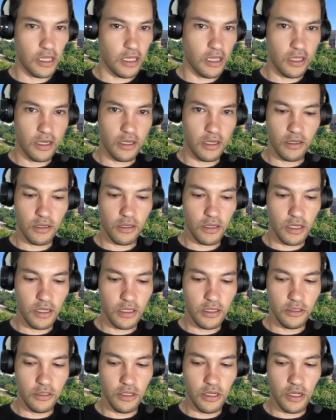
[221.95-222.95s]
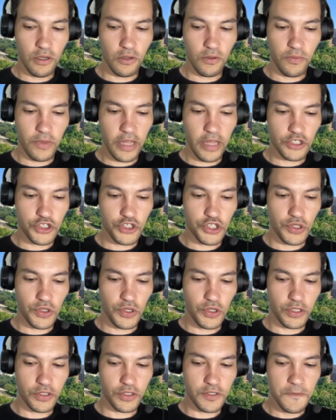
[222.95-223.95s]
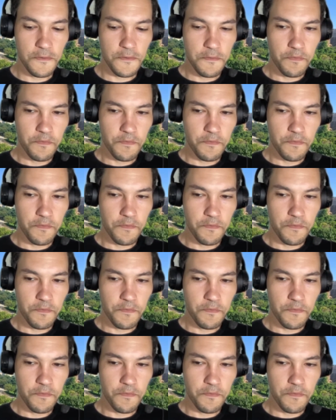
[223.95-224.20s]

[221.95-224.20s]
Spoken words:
in, that shooter's